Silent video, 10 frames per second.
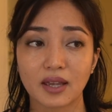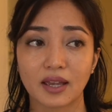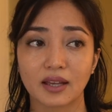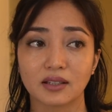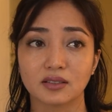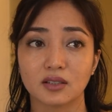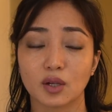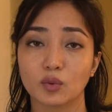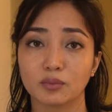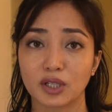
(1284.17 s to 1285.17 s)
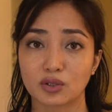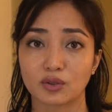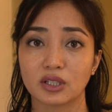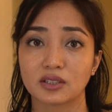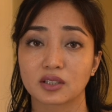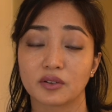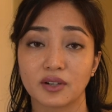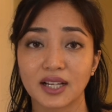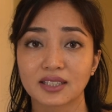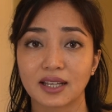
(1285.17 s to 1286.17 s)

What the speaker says: and they will make sure it's correct.